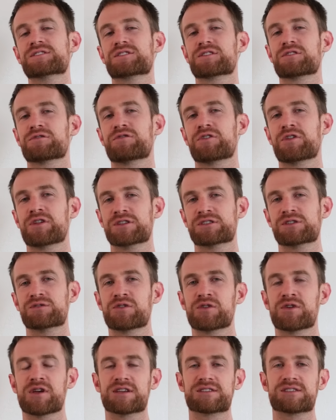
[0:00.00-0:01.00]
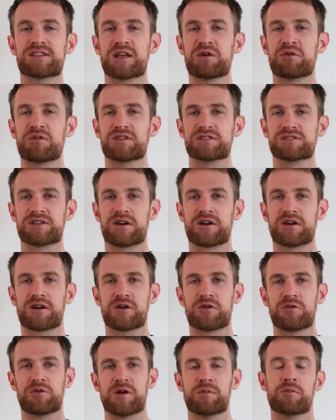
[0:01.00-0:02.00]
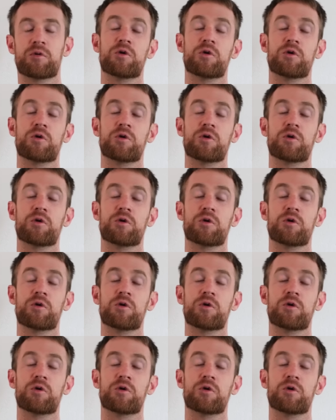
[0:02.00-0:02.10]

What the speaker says: to the full interview yesterday with Azara Karim